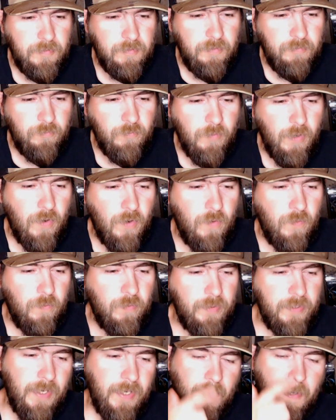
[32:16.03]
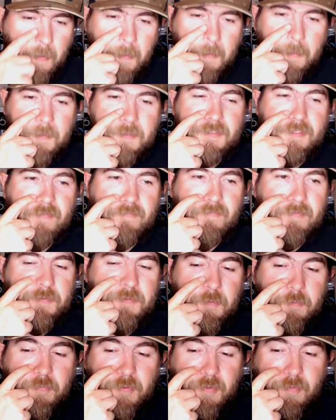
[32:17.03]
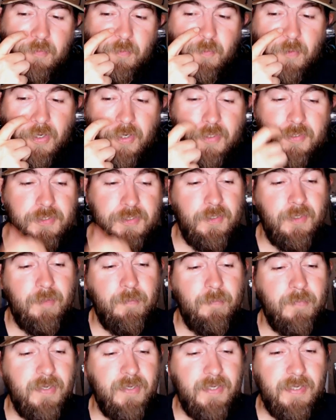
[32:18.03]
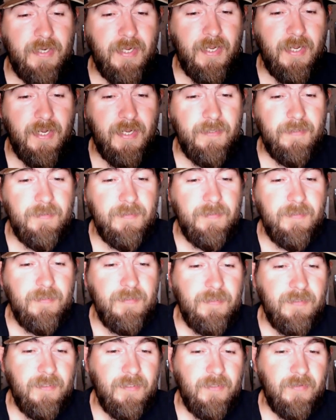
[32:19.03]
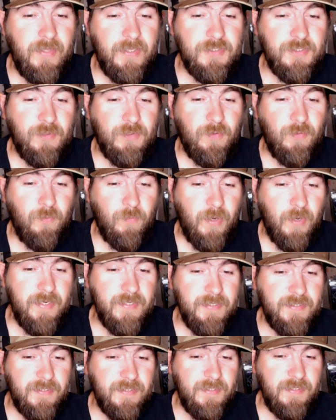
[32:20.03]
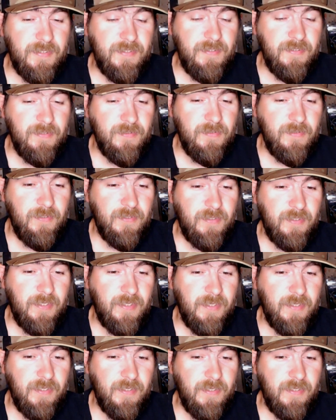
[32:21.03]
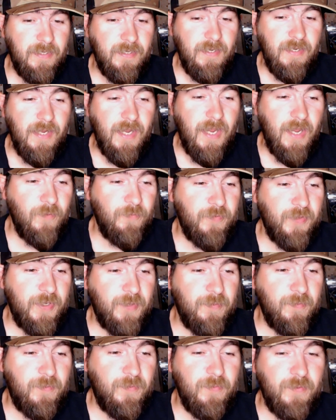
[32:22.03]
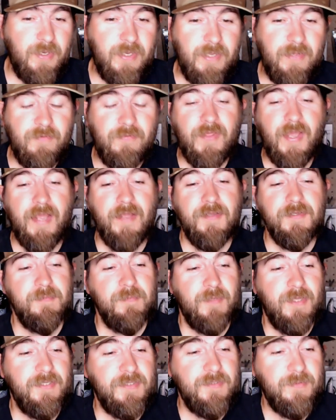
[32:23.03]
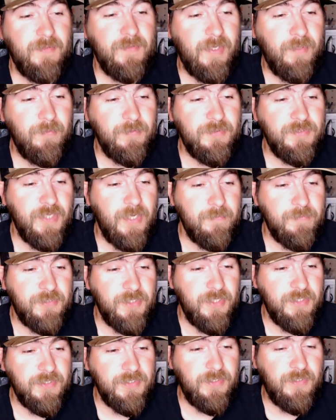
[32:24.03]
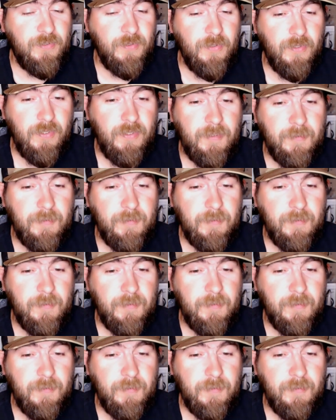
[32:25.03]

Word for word: Whoa, we got one hundred seventy-two people watching on a Monday night. Uh, that's crazy. Again, I don't think we're going to get a thousand, but that's okay. What's up, Justin Cook?